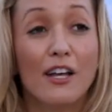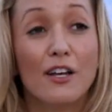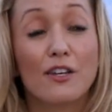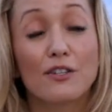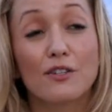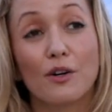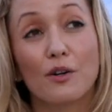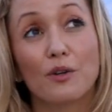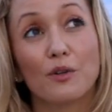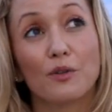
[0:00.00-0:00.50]

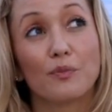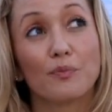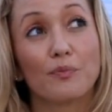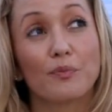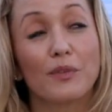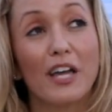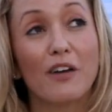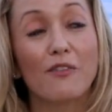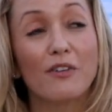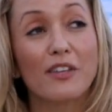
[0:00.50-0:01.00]
So
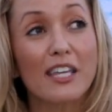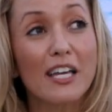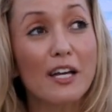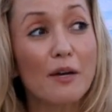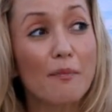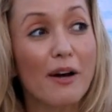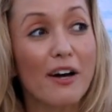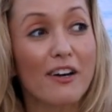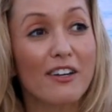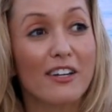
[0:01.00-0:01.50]
if we think
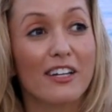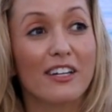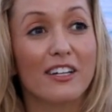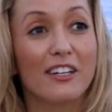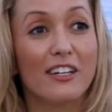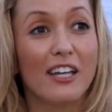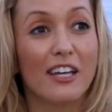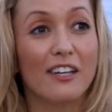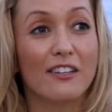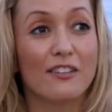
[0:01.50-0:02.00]
about it,
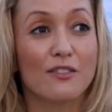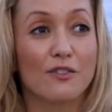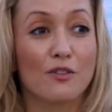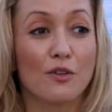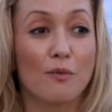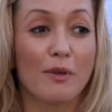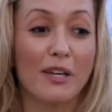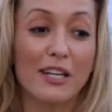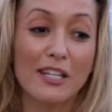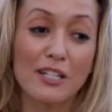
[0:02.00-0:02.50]
is
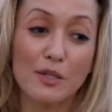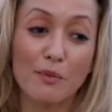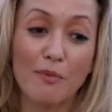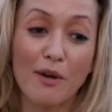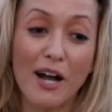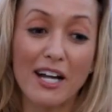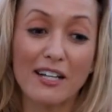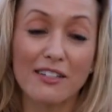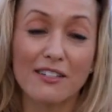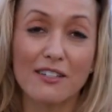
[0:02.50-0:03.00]
you begin to
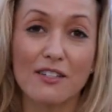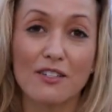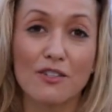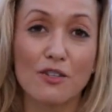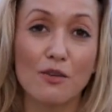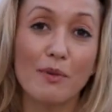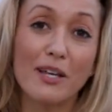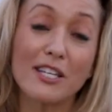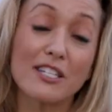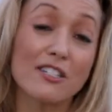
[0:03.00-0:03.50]
practice,
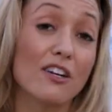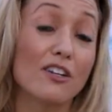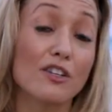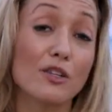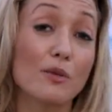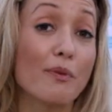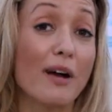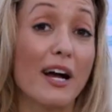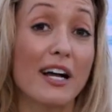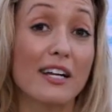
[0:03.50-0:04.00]
you may start
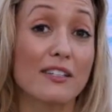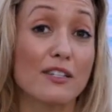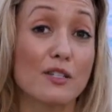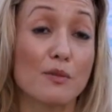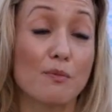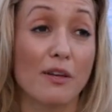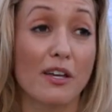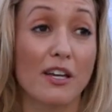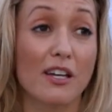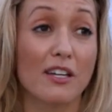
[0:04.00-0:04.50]
the
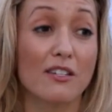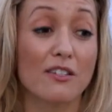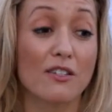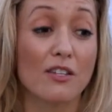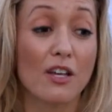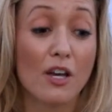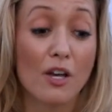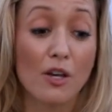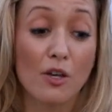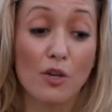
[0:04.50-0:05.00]
practice because
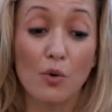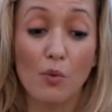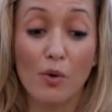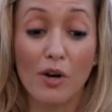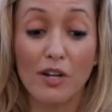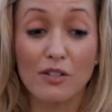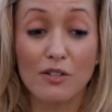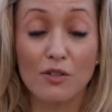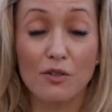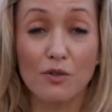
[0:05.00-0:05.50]
you
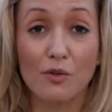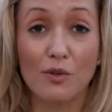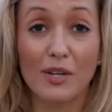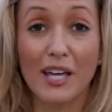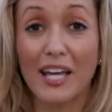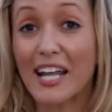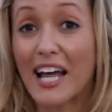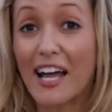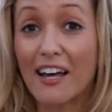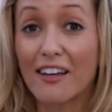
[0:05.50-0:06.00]
want to
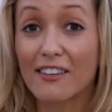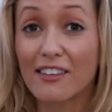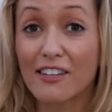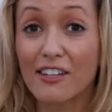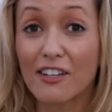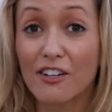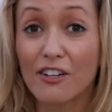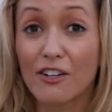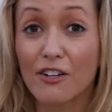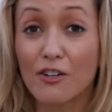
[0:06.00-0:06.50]
get
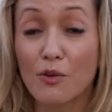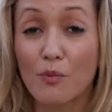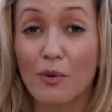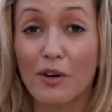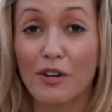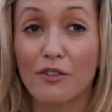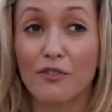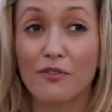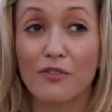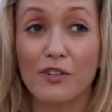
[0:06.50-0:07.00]
healthier, you
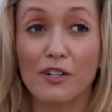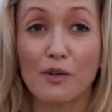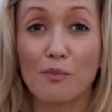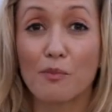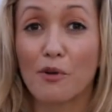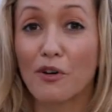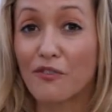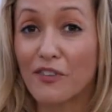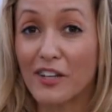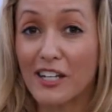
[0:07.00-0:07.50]
want to feel
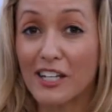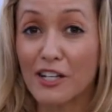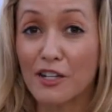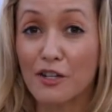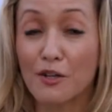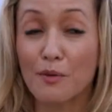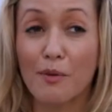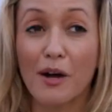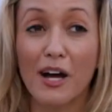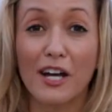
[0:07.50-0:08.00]
more fit in
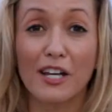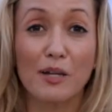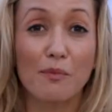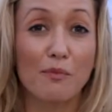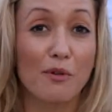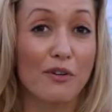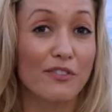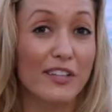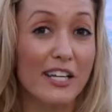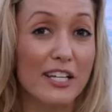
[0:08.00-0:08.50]
your body,
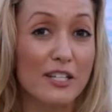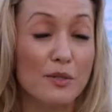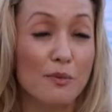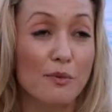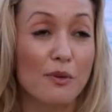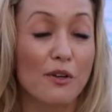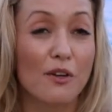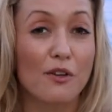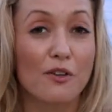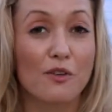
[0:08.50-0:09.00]
more
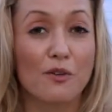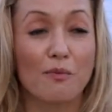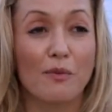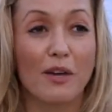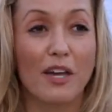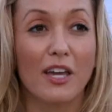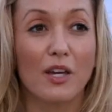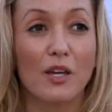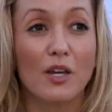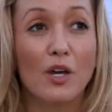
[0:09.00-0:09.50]
flexible, you
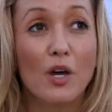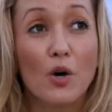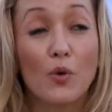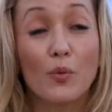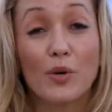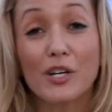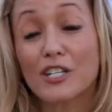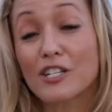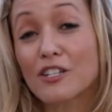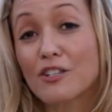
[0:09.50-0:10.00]
may
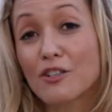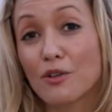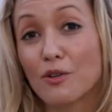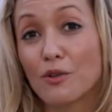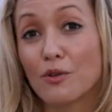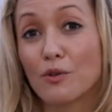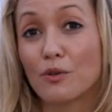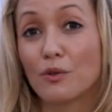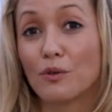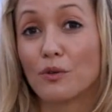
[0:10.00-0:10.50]
wish
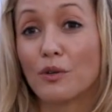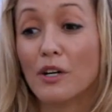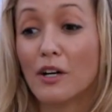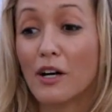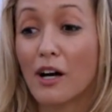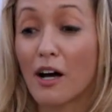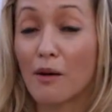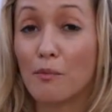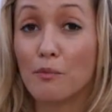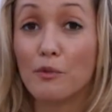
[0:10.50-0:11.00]
to
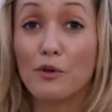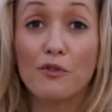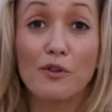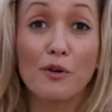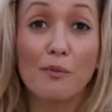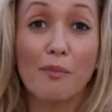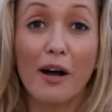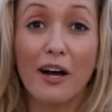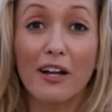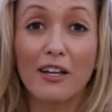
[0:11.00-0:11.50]
move
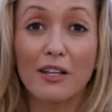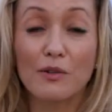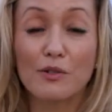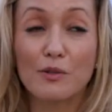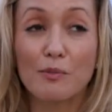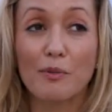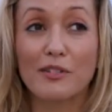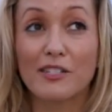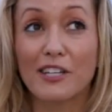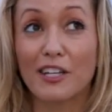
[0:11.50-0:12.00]
your body
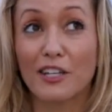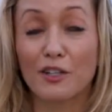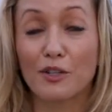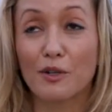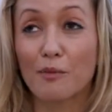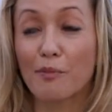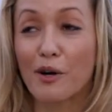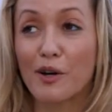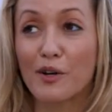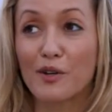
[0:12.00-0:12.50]
into a
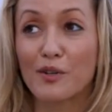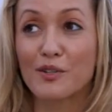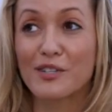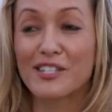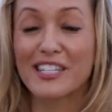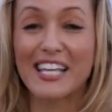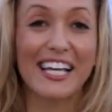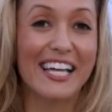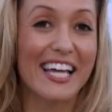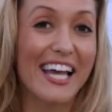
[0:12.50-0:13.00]
particular
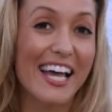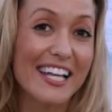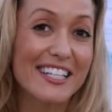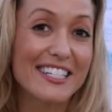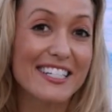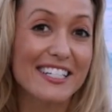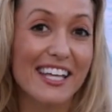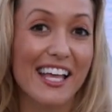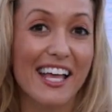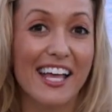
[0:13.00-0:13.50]
pose like a
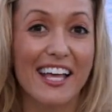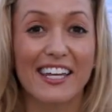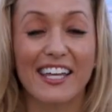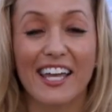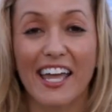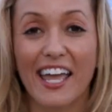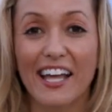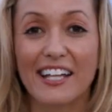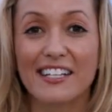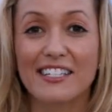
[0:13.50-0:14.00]
headstand, a
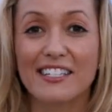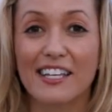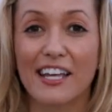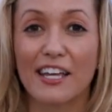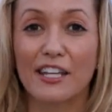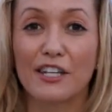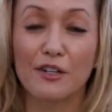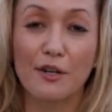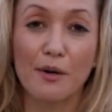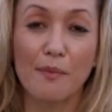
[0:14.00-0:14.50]

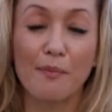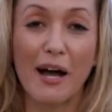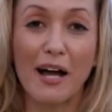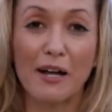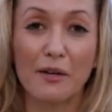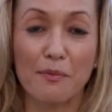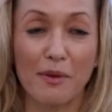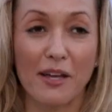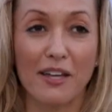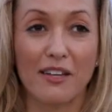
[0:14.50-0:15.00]
handstand, or a
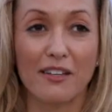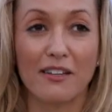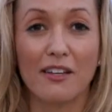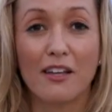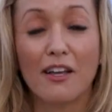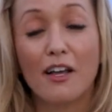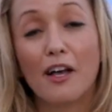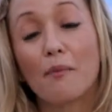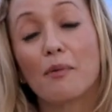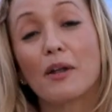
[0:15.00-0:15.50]
back bend.
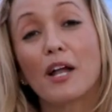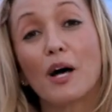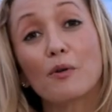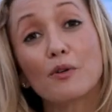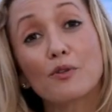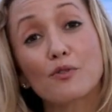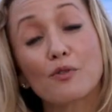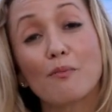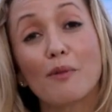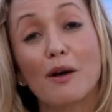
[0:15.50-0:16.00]
But
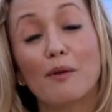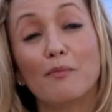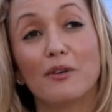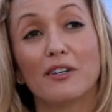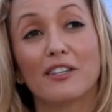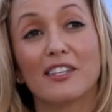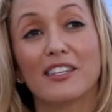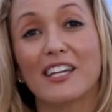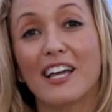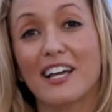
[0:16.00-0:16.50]
always
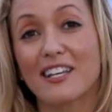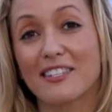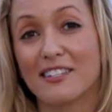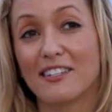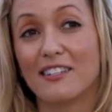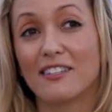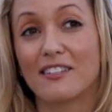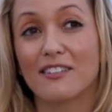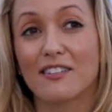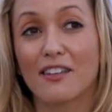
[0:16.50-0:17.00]
remember that the
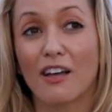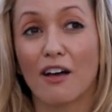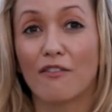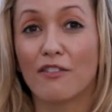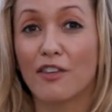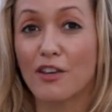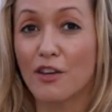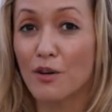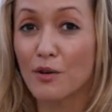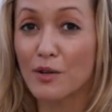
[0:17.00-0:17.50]
essence of
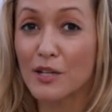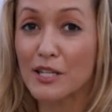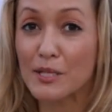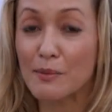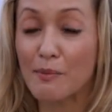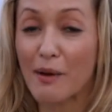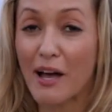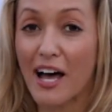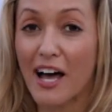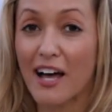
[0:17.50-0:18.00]
the
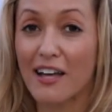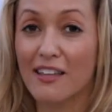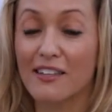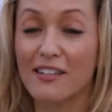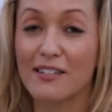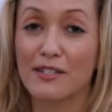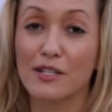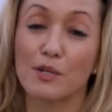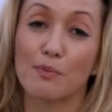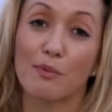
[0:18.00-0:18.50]
yogi's path
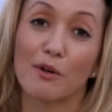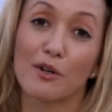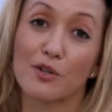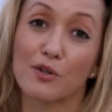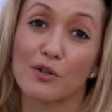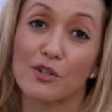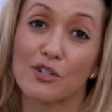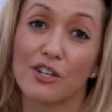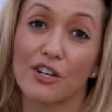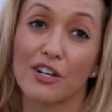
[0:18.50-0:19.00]
is a
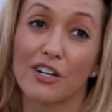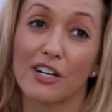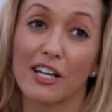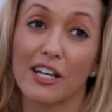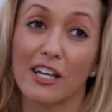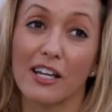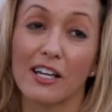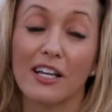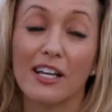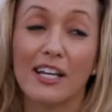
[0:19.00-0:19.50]
spiritual
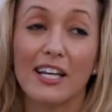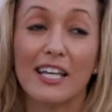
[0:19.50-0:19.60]
journey.